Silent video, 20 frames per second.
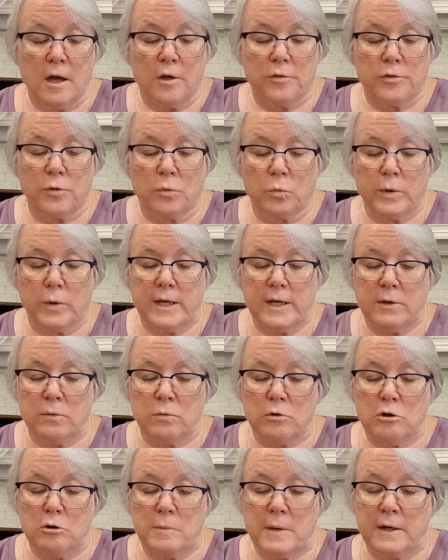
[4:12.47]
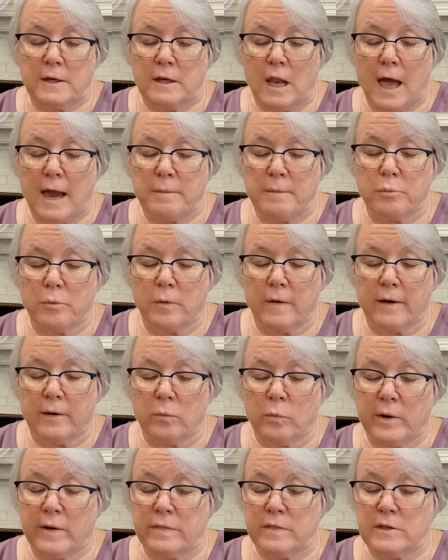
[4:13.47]
The reading room and library
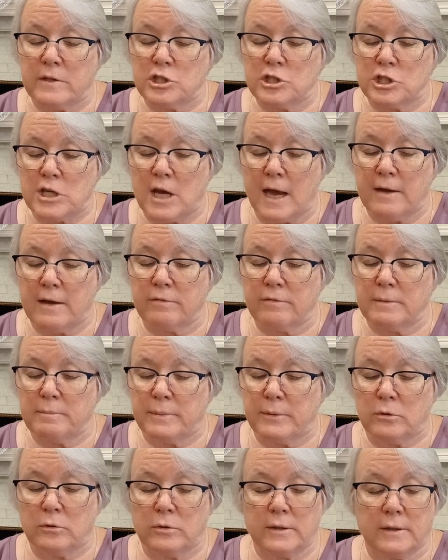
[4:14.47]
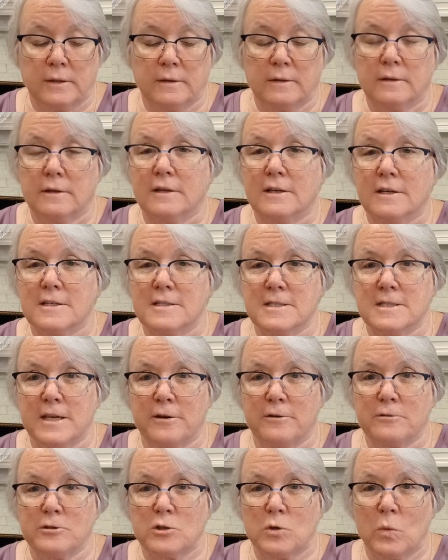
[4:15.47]
were in the Shively Building,
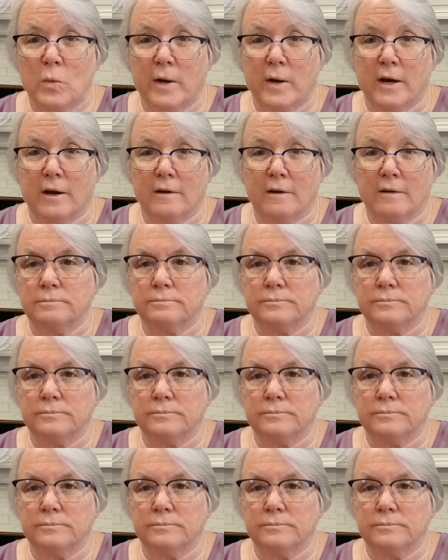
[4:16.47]
Center Square.